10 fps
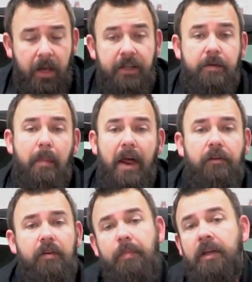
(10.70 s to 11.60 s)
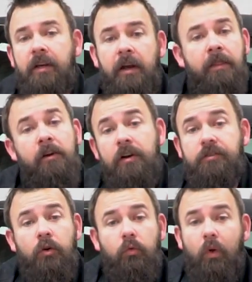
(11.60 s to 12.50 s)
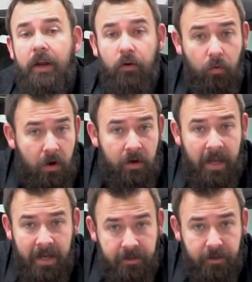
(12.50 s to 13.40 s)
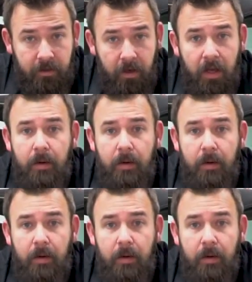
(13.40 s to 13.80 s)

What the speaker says: It's a matter of opinion and there is no right or wrong answer,